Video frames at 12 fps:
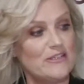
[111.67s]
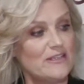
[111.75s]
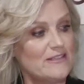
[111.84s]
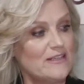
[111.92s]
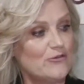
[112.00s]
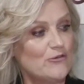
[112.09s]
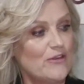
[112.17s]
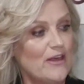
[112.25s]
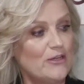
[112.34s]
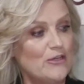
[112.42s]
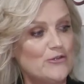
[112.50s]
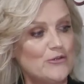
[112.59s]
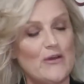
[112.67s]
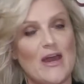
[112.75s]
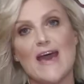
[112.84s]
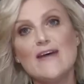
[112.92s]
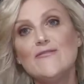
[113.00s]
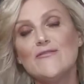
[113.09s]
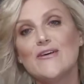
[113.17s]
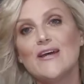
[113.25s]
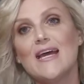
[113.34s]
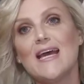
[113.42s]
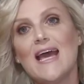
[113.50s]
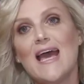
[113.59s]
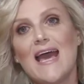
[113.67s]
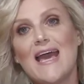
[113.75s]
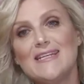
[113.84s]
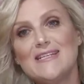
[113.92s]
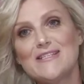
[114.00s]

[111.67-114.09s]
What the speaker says: etc., that you do have, and